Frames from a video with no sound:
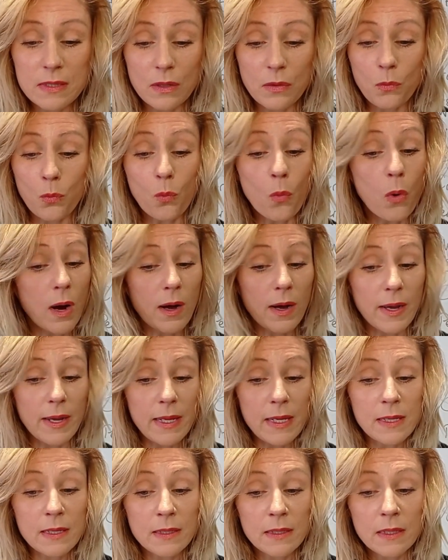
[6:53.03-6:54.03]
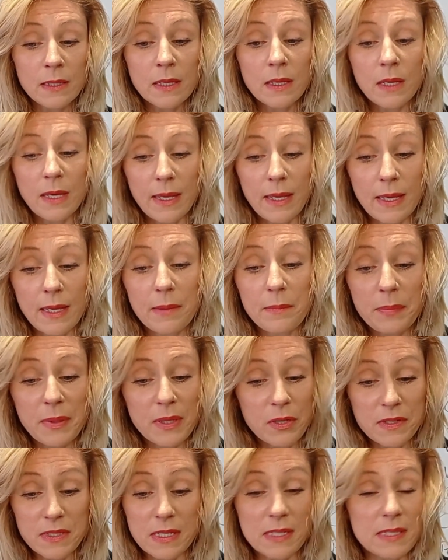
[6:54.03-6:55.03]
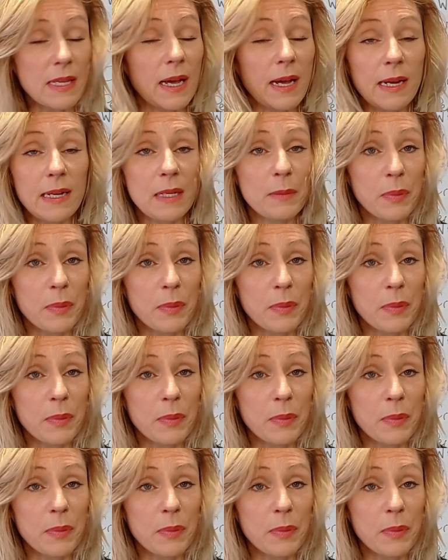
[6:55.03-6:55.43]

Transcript: Why? Because it's highly